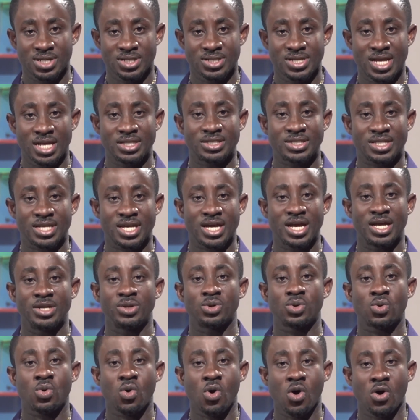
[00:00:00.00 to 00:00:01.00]
that can
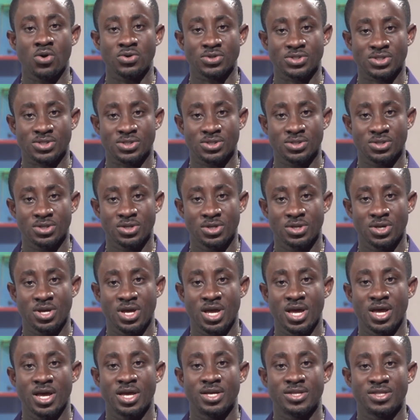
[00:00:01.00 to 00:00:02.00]
cause
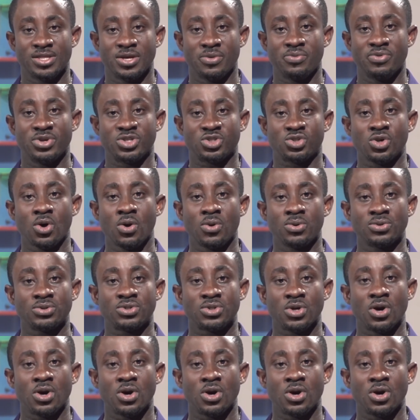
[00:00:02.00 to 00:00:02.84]
the result